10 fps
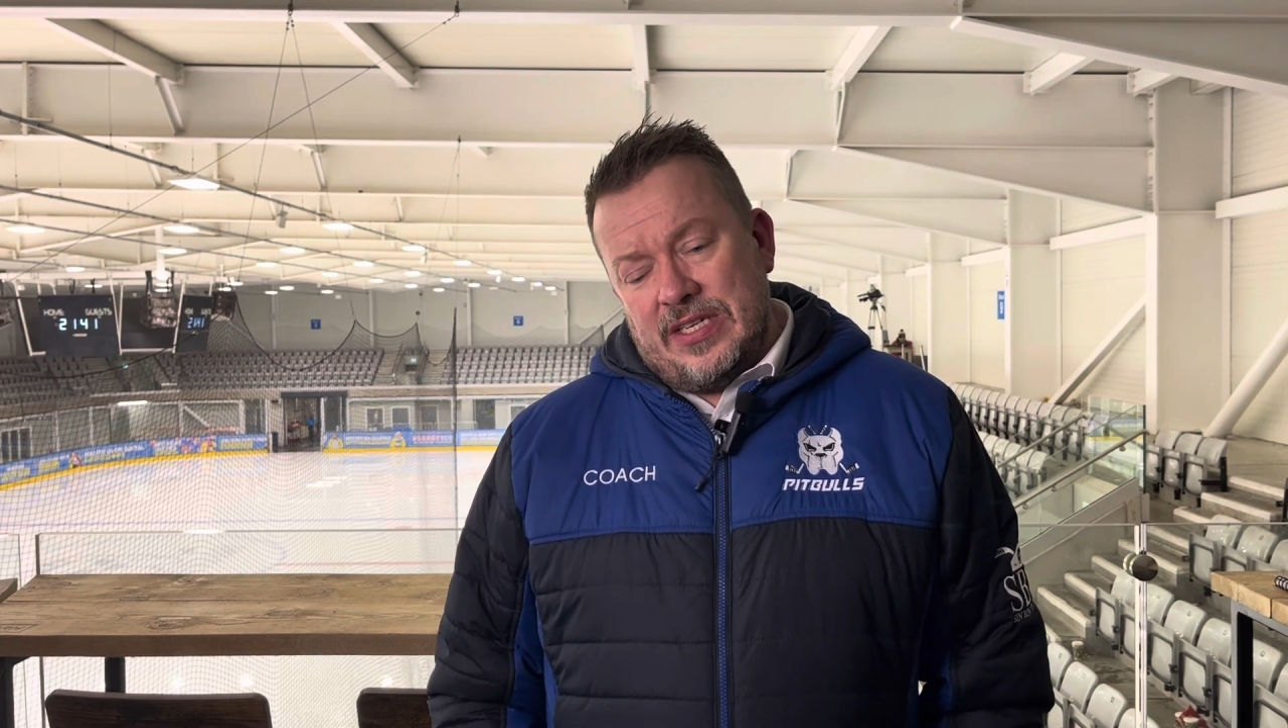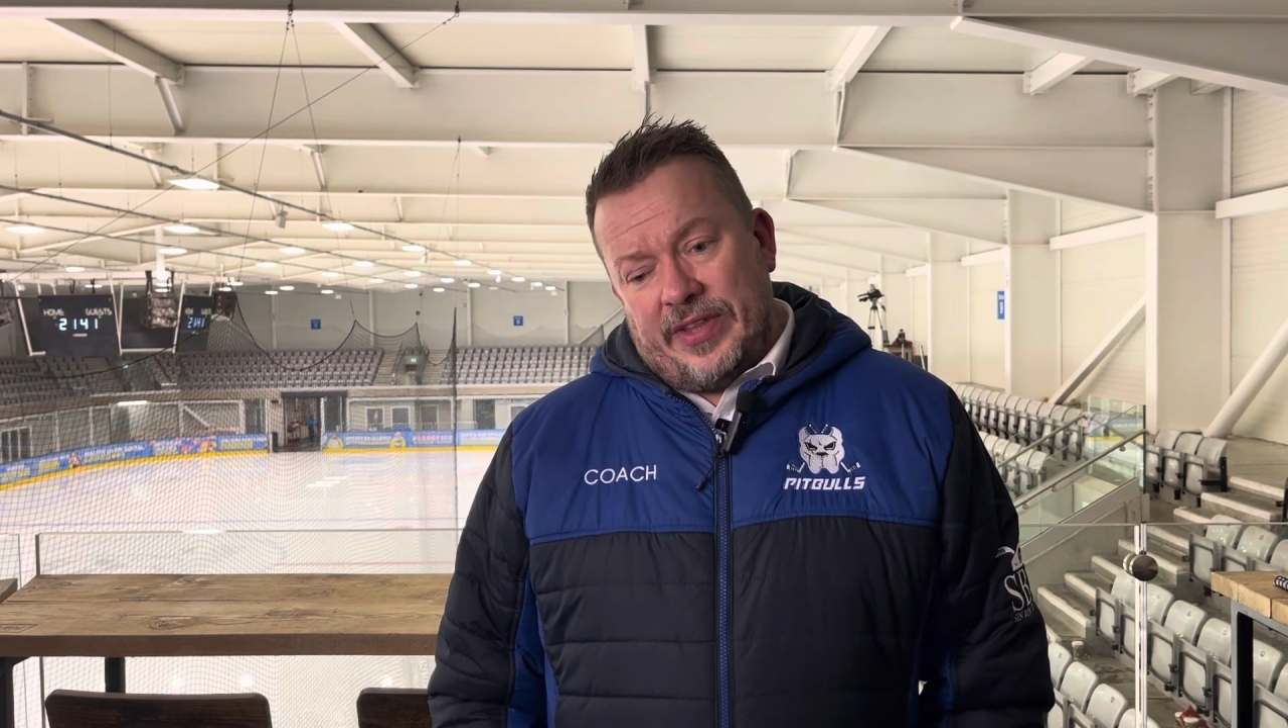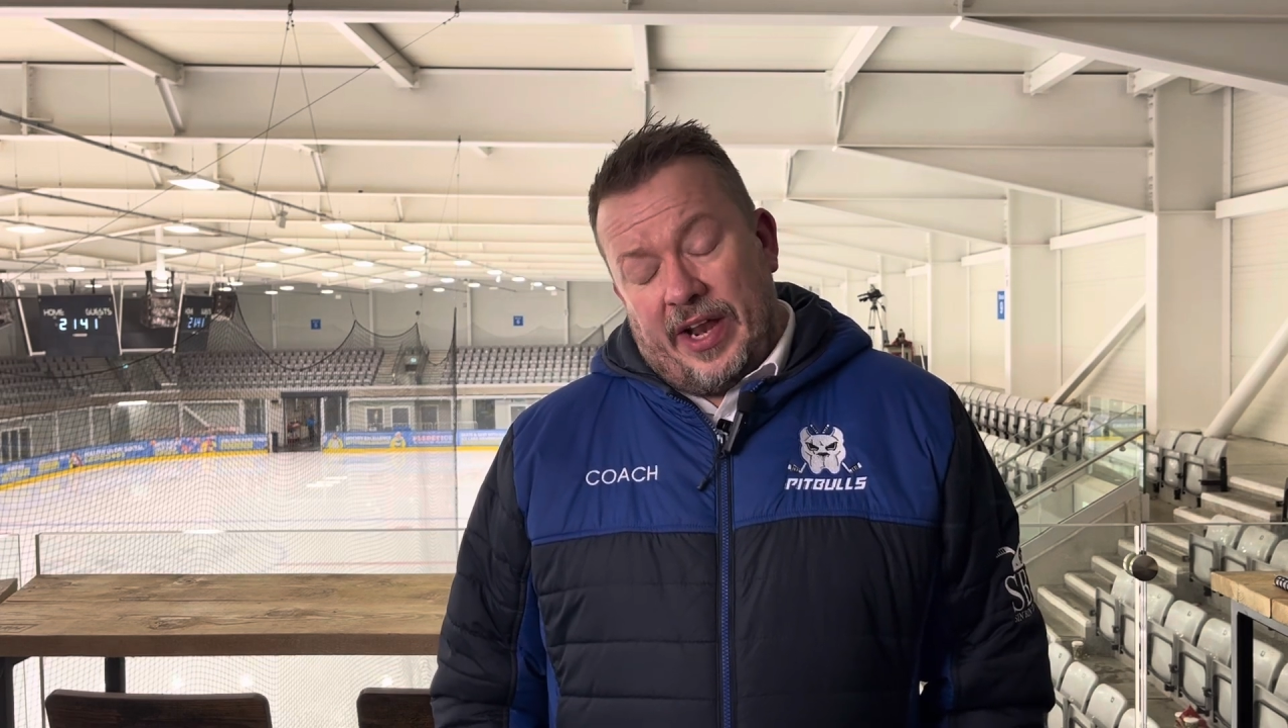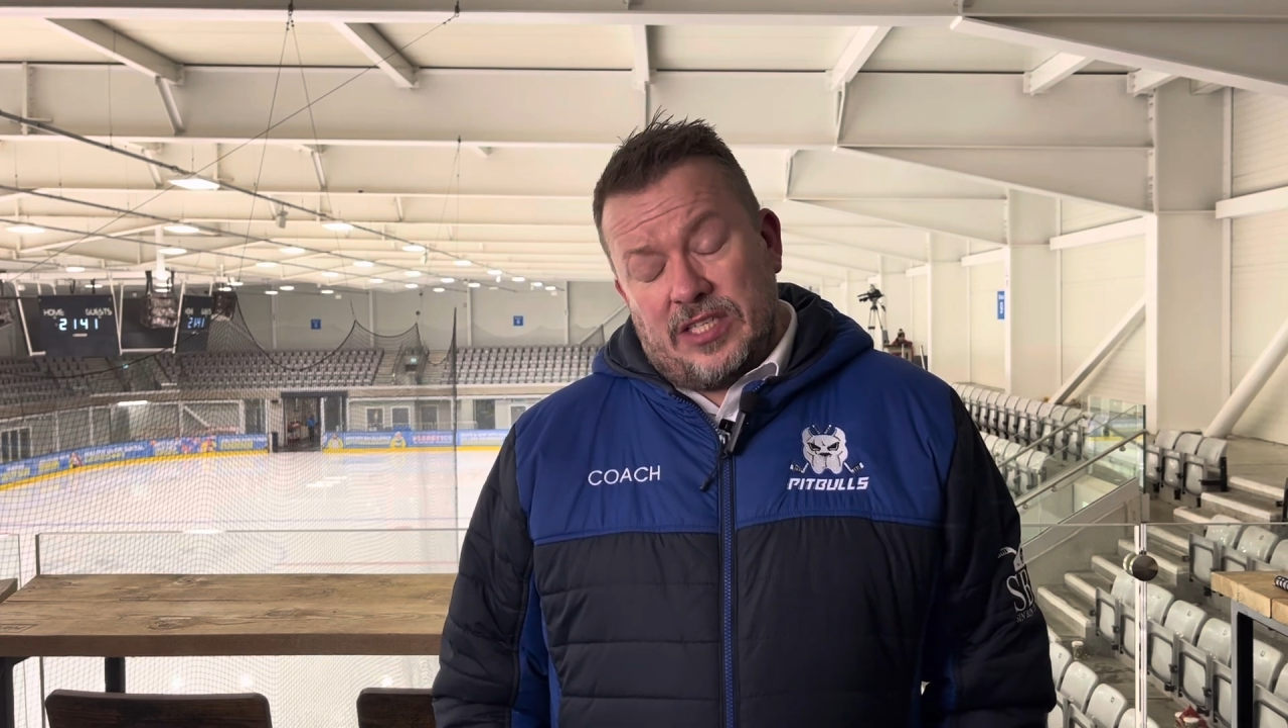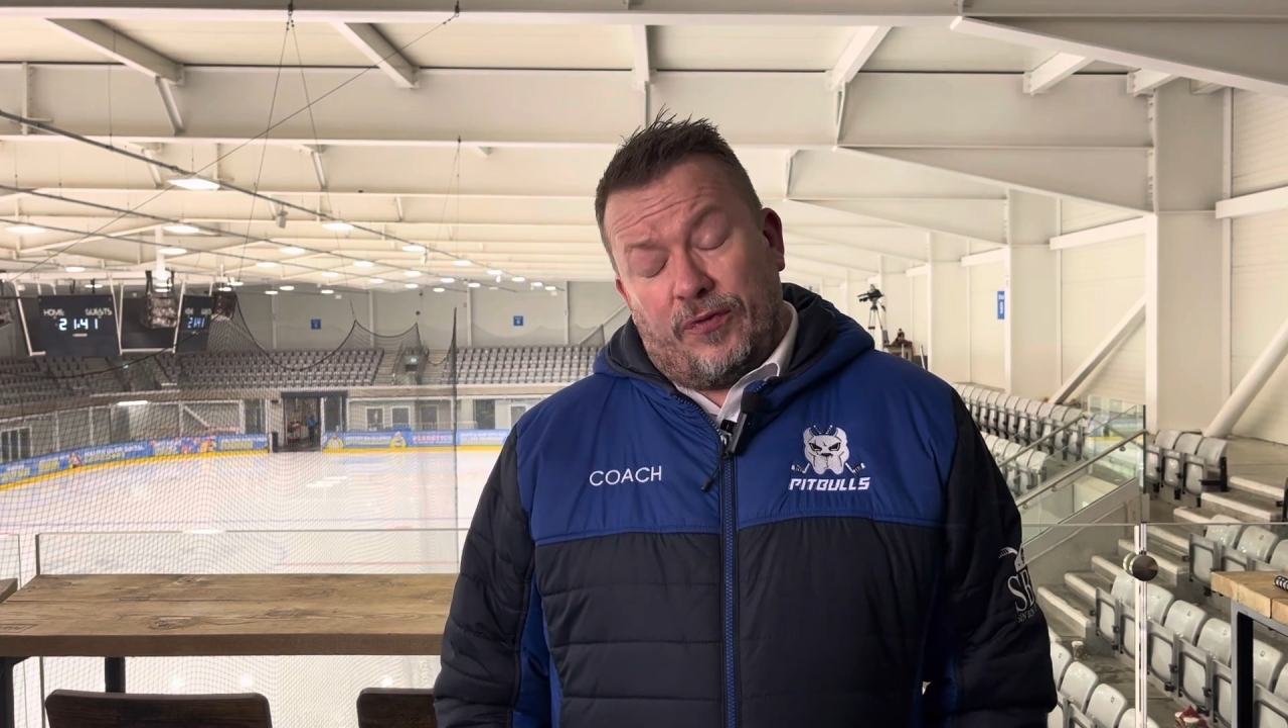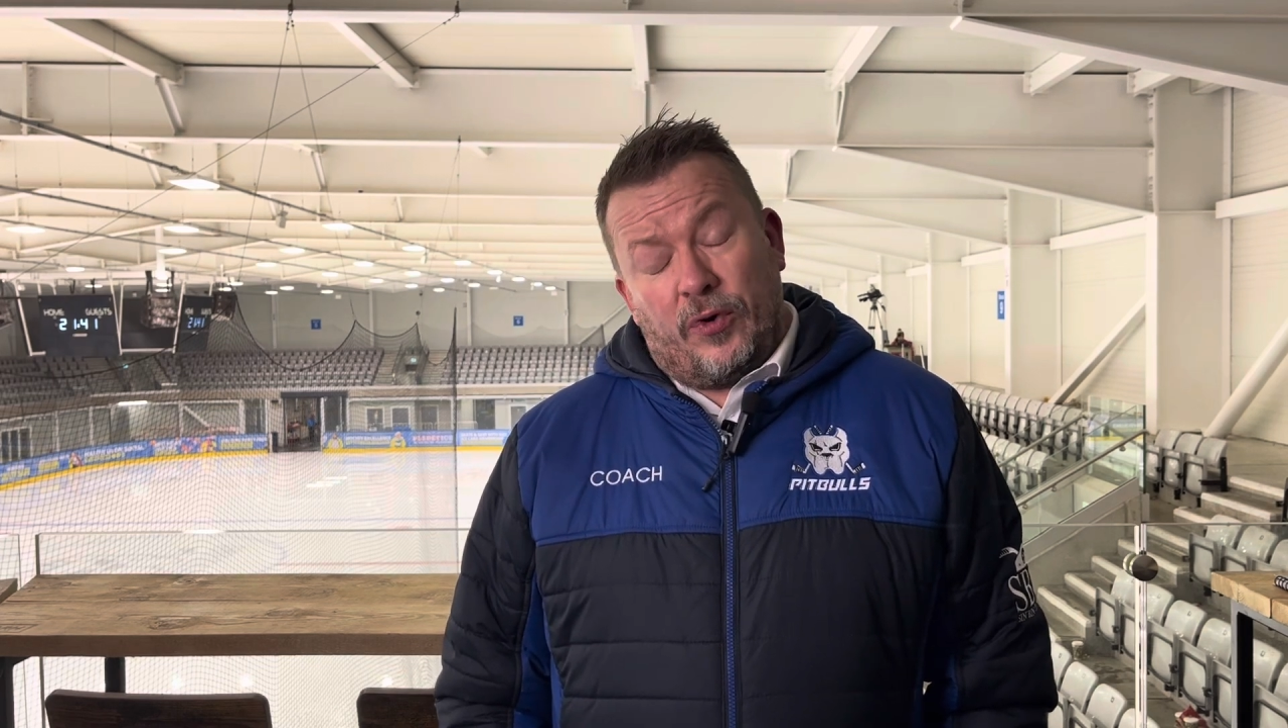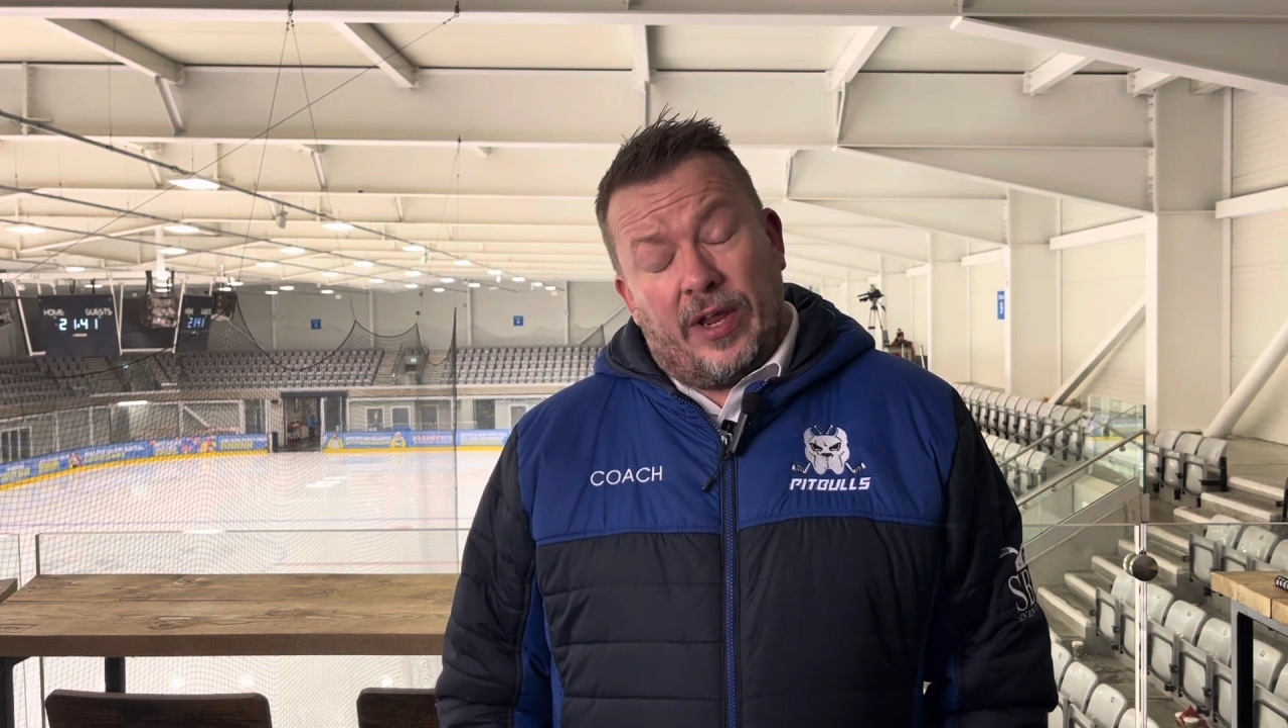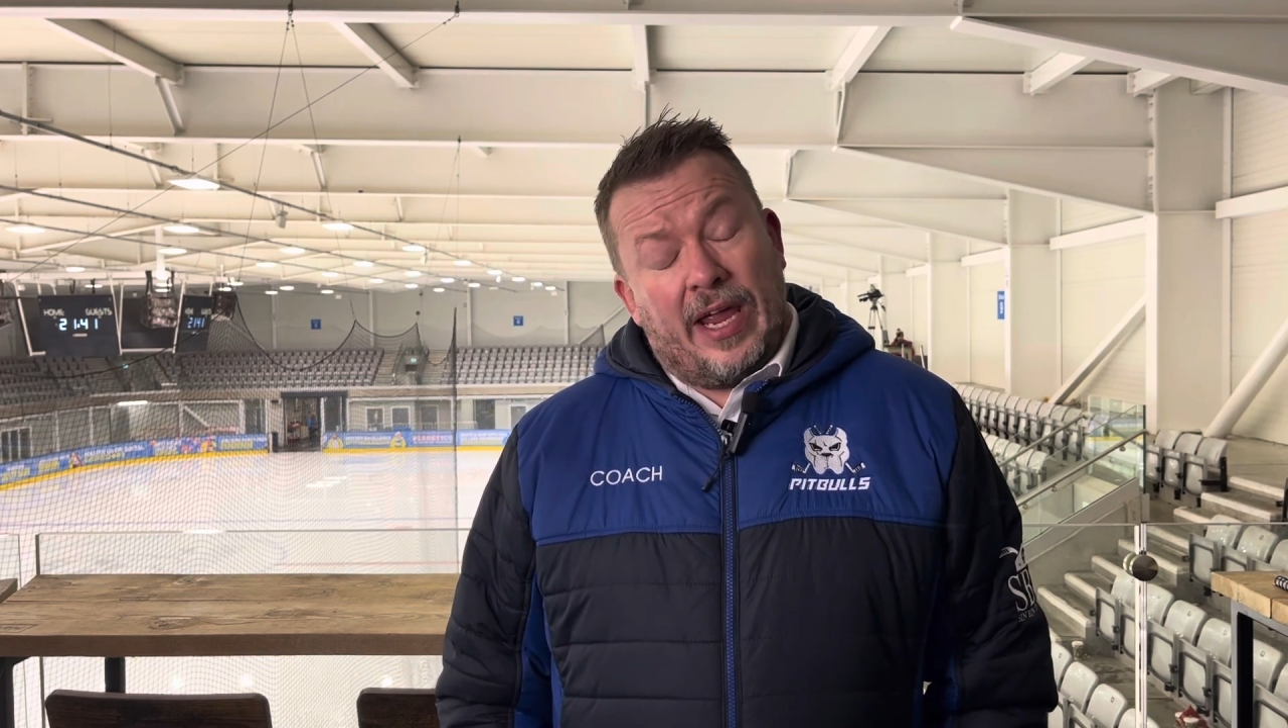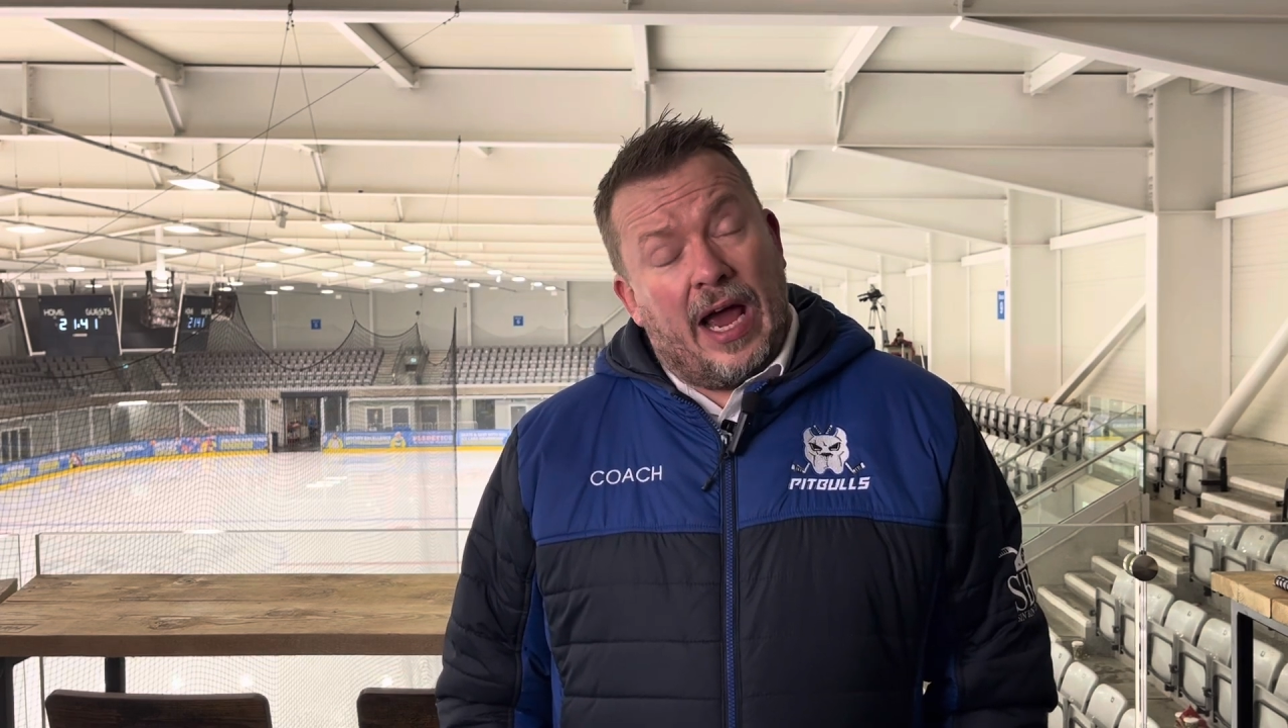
the last 48